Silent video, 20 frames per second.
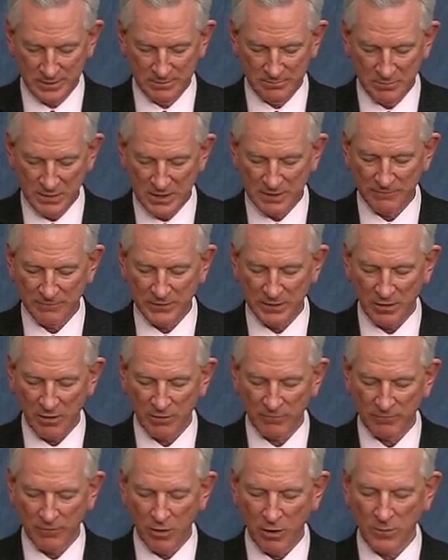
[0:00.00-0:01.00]
benefit our
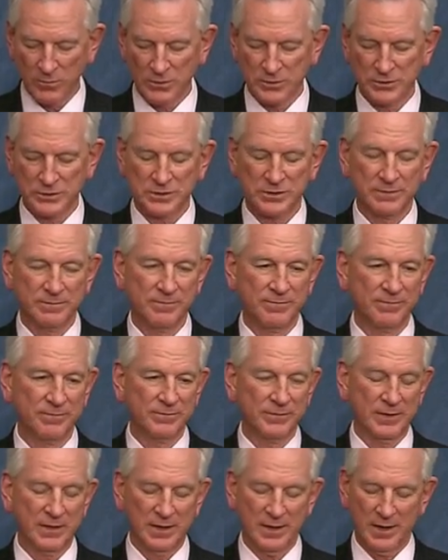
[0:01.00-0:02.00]
farmers,
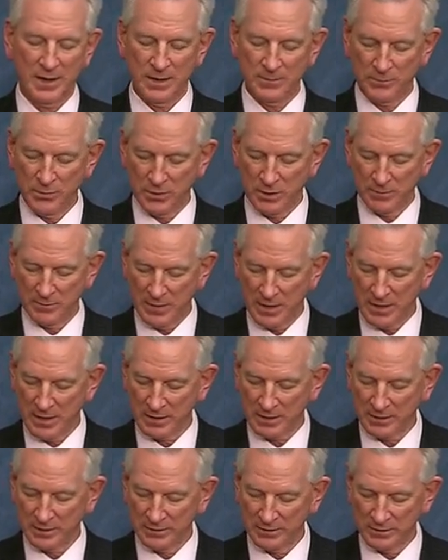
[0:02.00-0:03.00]
and put
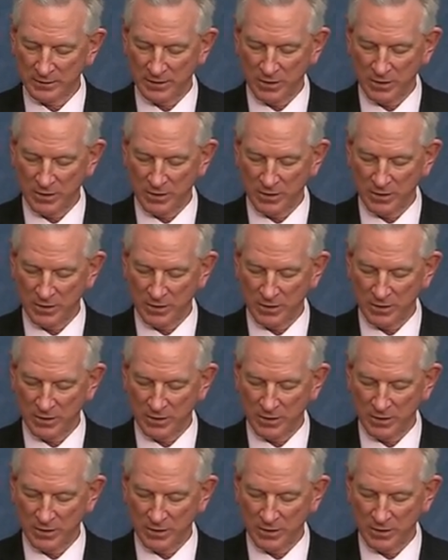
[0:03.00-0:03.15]
America